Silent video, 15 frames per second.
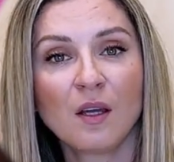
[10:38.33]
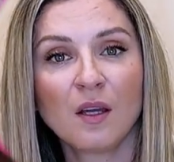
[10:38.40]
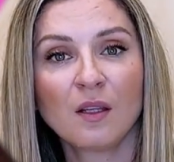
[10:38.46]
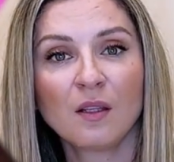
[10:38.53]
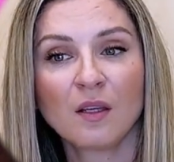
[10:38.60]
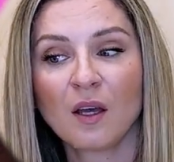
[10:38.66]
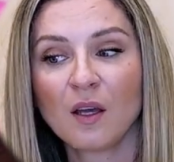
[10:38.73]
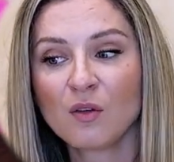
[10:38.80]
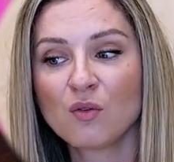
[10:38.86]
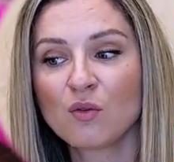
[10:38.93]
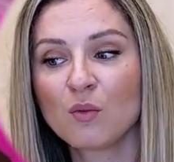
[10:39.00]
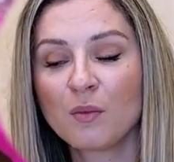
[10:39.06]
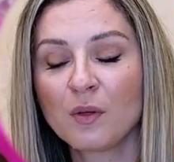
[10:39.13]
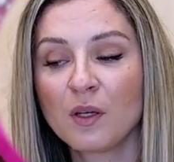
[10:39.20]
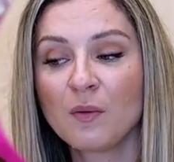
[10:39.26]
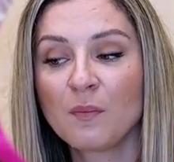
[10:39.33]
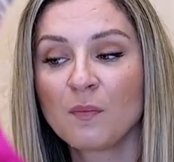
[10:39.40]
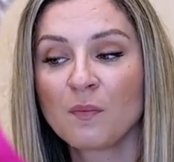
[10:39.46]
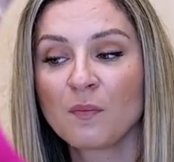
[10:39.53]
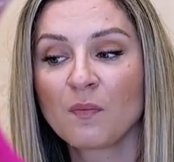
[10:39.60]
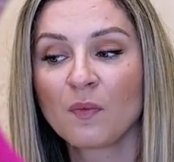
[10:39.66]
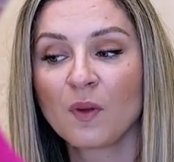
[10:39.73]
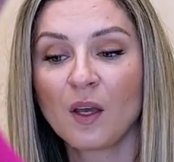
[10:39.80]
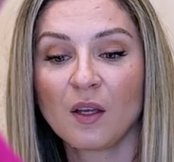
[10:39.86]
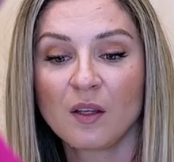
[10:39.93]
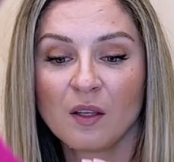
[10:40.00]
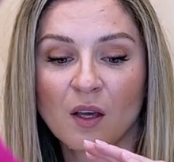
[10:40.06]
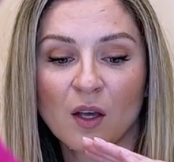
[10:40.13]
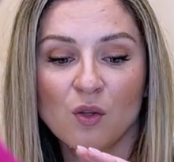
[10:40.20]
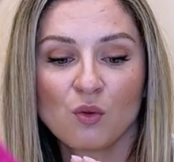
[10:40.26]
it has
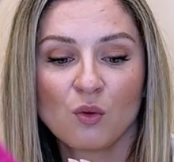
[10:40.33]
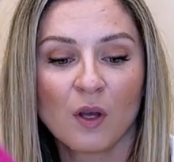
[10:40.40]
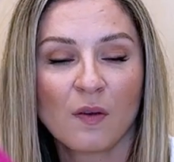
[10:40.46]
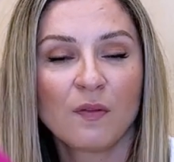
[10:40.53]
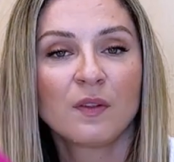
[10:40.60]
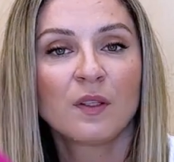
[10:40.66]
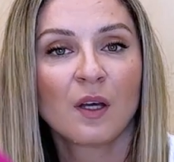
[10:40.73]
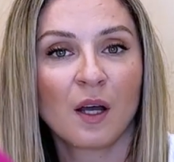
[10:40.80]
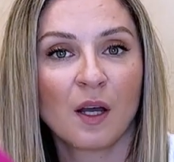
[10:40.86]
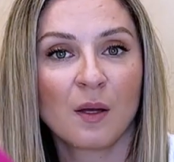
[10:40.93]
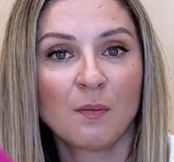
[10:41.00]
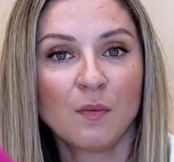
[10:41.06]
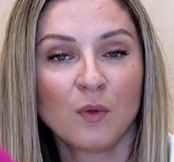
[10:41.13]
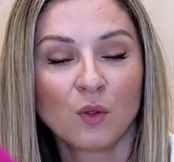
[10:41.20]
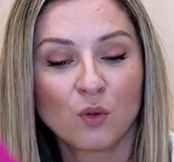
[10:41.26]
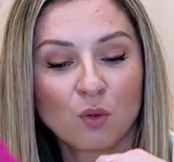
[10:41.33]
to have time